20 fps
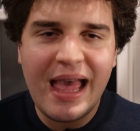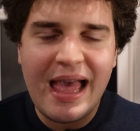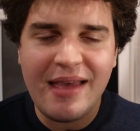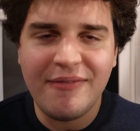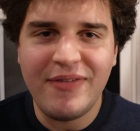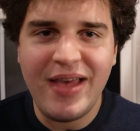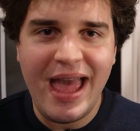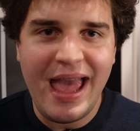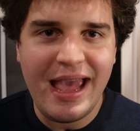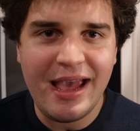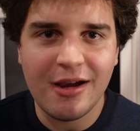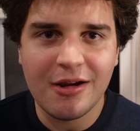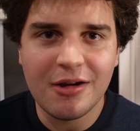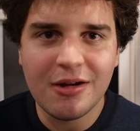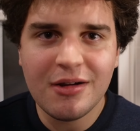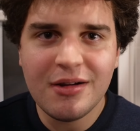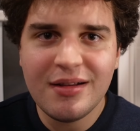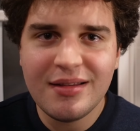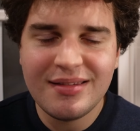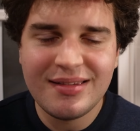I have
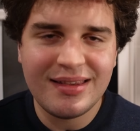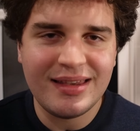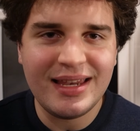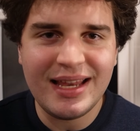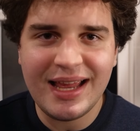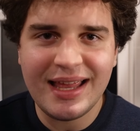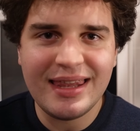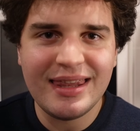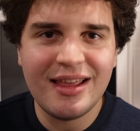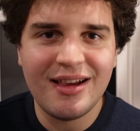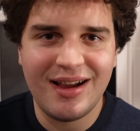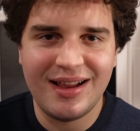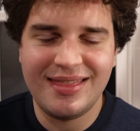Air sitting in there.